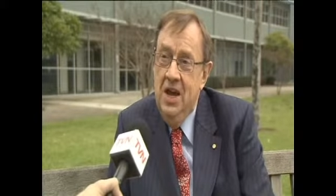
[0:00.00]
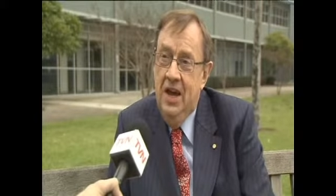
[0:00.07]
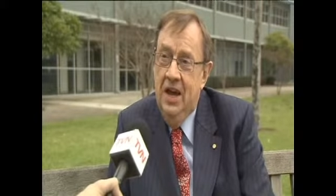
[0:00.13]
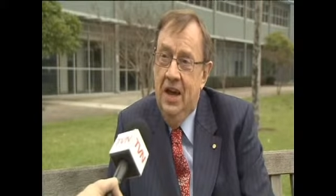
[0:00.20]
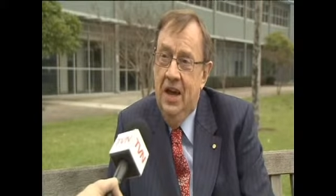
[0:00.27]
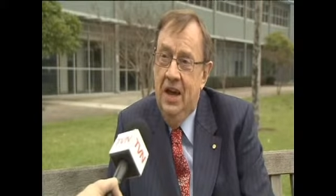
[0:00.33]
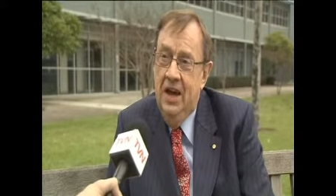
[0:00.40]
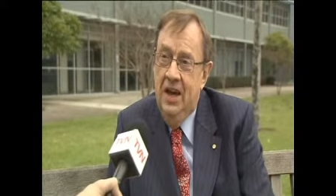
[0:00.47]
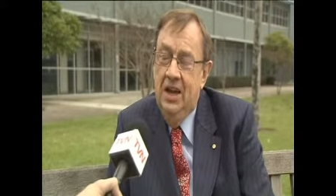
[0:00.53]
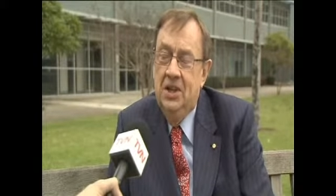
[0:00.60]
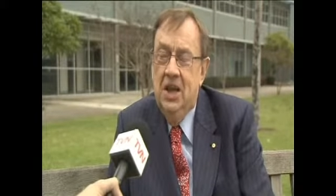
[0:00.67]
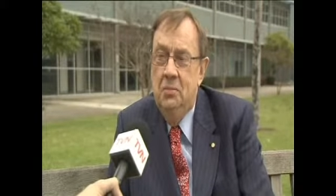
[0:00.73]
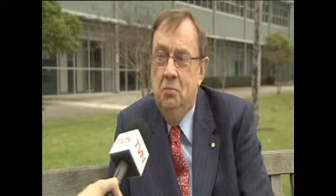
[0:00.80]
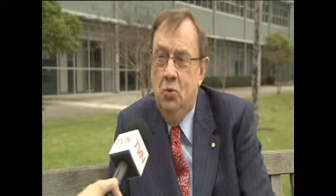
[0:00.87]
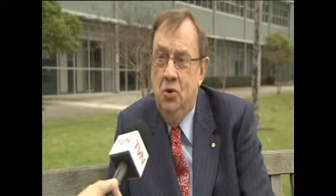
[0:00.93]
Uh, and at
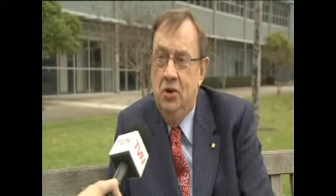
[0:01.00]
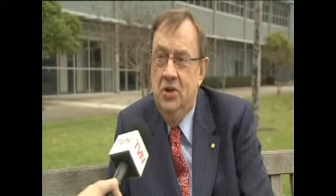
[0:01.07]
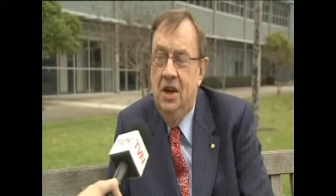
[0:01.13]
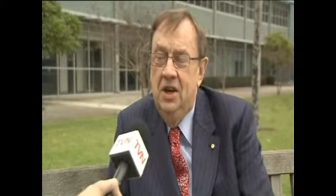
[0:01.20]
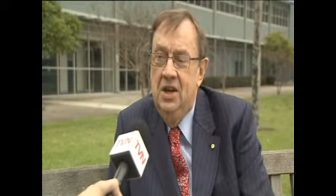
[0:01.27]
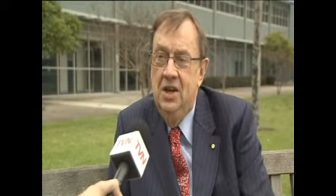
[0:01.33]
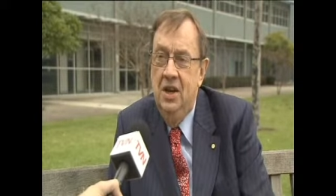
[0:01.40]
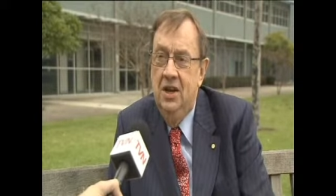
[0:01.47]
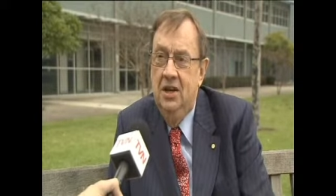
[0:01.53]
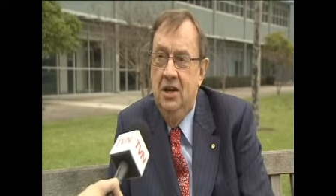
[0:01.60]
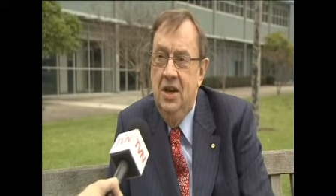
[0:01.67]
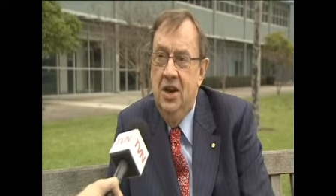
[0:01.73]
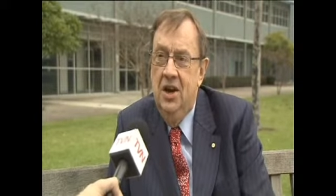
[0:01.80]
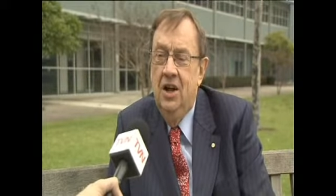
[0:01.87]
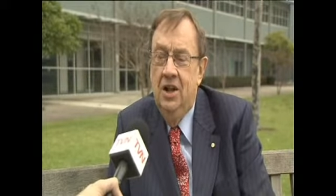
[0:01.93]
that point, then uh,
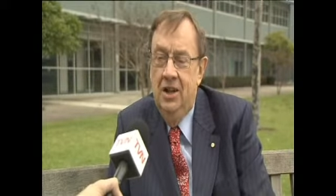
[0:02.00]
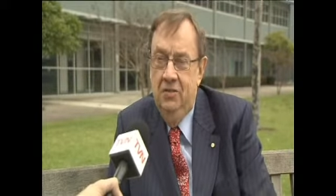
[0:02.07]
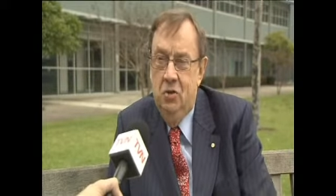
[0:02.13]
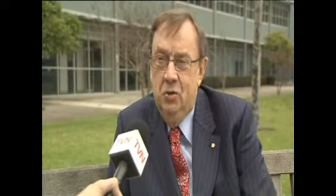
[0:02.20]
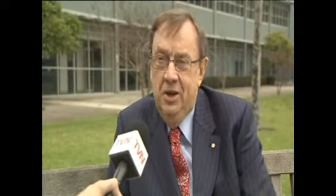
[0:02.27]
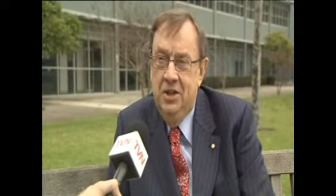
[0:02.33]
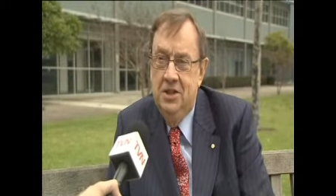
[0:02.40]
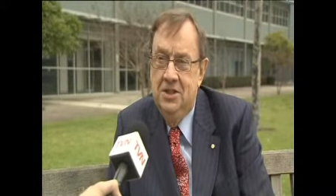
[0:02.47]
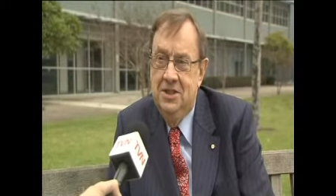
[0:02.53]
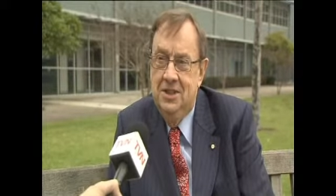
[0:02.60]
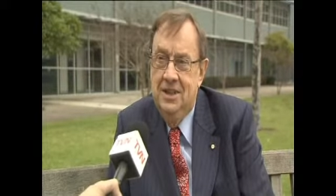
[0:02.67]
I'll leave it to others.